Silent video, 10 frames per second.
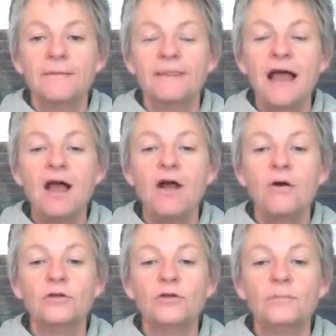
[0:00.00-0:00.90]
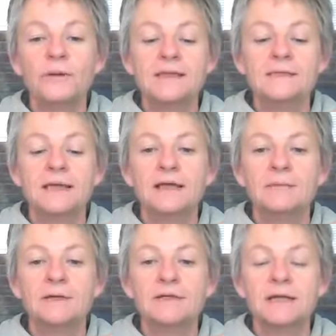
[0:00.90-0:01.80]
now you place that
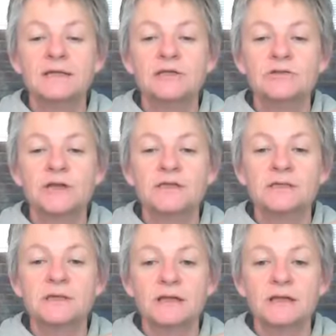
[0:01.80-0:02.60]
ligament under stress,